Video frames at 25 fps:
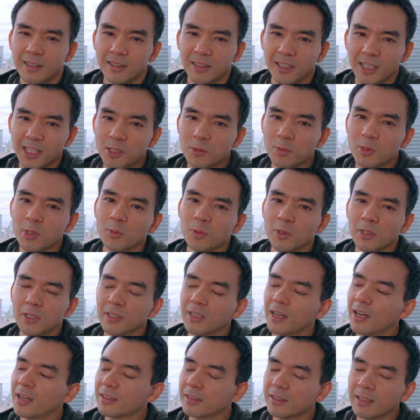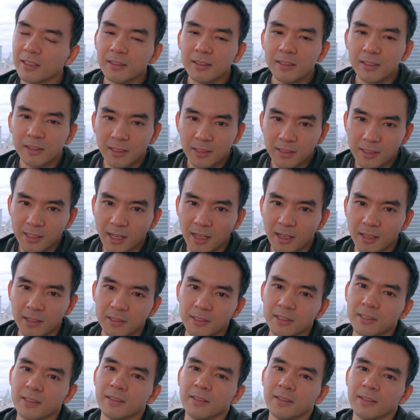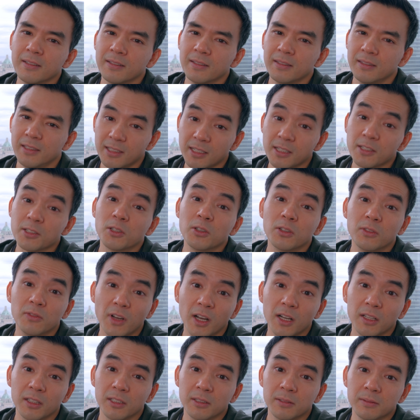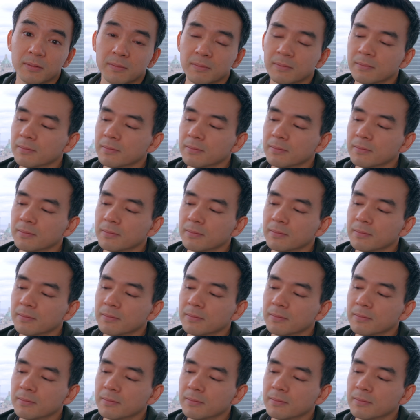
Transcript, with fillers: The S twenty-one, I think that this has, this has good value.